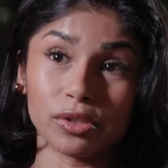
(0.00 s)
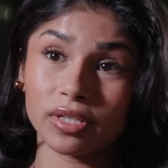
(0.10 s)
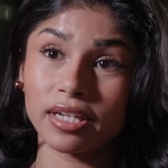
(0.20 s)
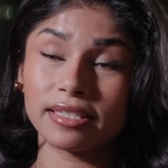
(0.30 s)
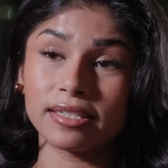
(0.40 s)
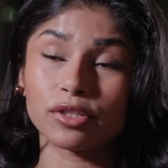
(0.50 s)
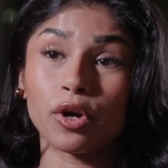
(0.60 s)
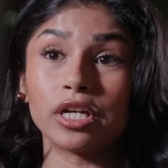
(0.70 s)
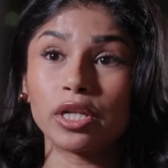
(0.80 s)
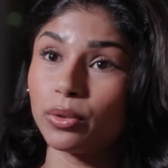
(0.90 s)
utilities
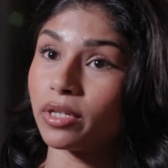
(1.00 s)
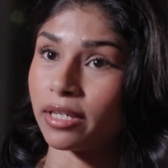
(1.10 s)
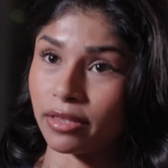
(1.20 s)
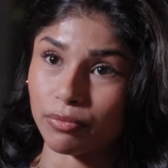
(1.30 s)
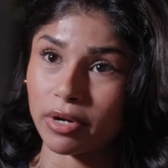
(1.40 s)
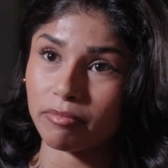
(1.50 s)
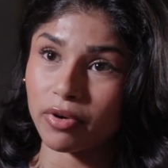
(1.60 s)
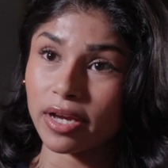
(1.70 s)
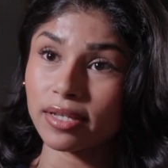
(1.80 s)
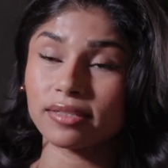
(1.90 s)
are included in the rent
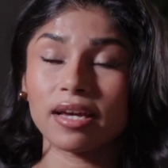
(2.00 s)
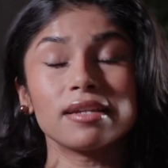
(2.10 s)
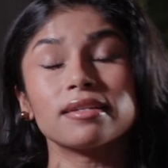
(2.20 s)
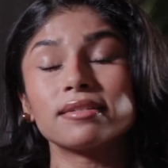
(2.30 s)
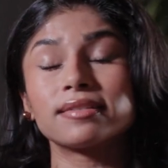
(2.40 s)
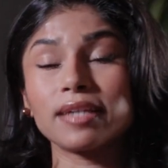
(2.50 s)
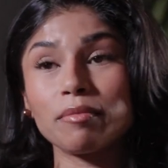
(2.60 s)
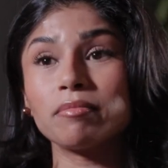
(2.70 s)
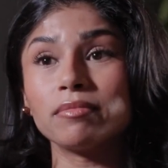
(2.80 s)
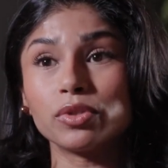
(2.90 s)
price, and in
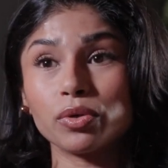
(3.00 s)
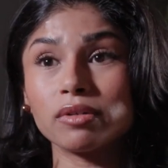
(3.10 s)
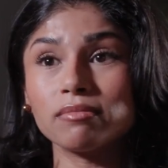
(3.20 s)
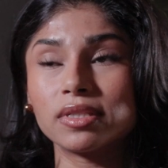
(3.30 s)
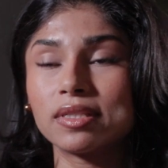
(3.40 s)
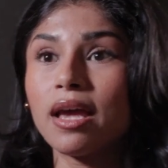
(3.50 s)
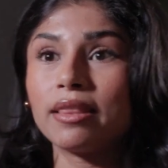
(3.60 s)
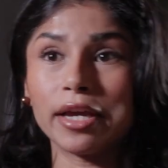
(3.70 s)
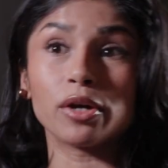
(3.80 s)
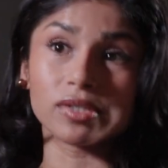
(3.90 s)
some dorms
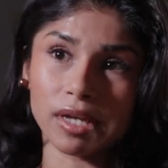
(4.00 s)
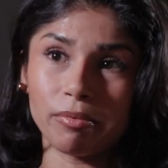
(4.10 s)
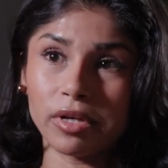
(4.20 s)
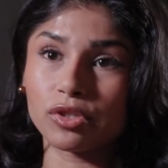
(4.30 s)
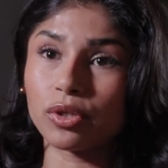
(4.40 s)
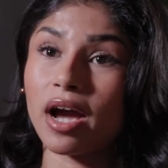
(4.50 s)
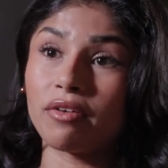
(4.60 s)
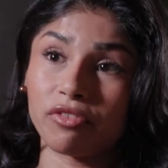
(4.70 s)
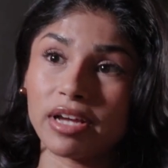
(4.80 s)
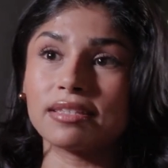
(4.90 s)
they are separate, so you
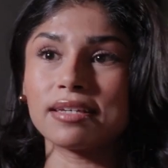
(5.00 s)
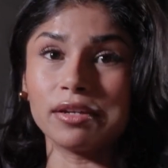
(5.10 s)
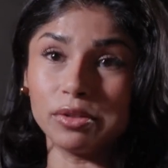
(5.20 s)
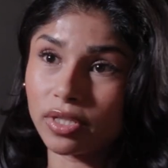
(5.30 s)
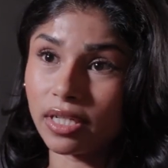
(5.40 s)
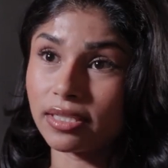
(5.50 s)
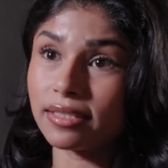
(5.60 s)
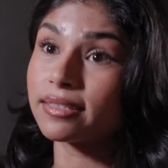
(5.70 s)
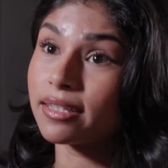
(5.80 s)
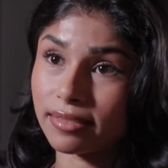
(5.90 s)
have rent and
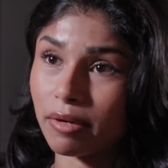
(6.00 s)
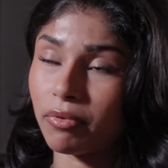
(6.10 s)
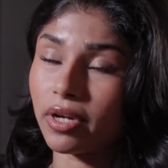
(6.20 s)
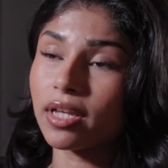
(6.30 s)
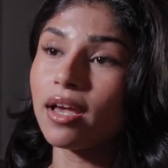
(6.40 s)
utilities separate.